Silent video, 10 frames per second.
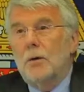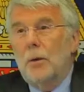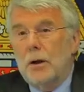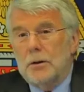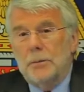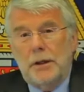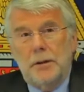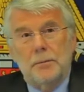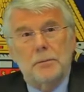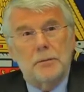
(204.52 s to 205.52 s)
welcome
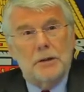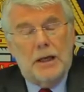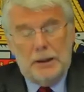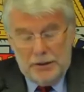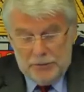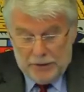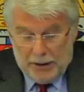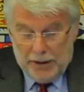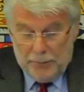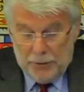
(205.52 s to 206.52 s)
Dame Sally to
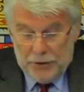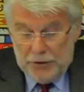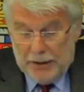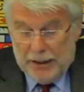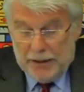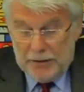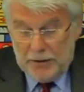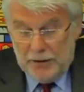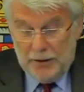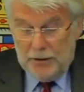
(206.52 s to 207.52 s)
Cambridge
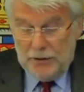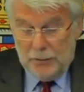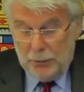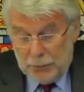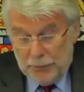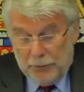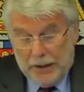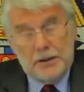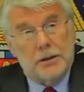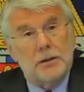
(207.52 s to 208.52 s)
and to
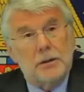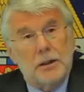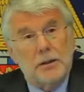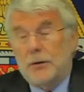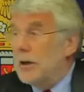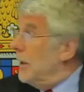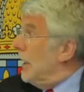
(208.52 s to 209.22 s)
invite her to deliver her